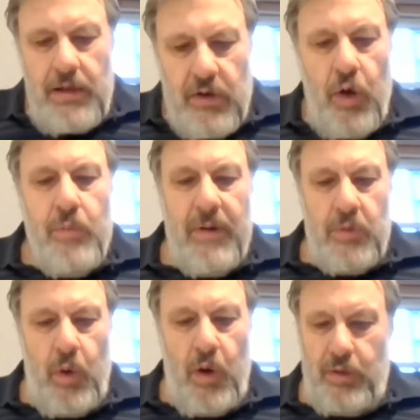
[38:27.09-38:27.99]

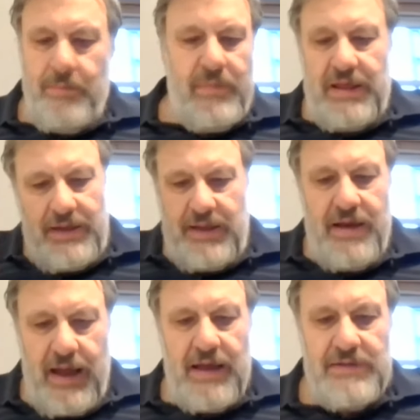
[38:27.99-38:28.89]
global warming
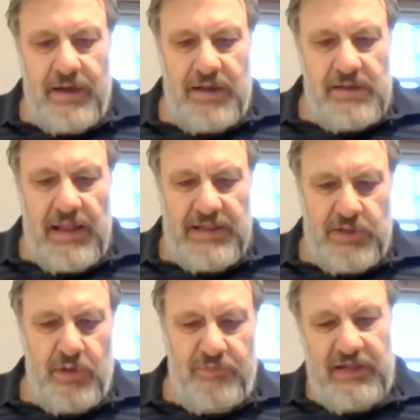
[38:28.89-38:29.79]
and other
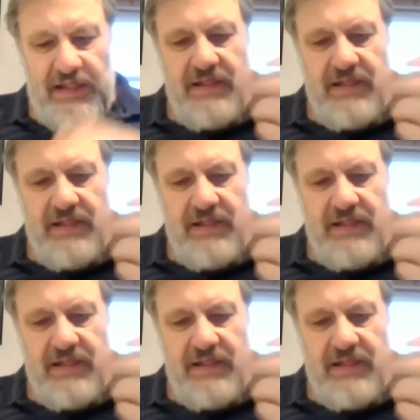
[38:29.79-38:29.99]
catastrophes?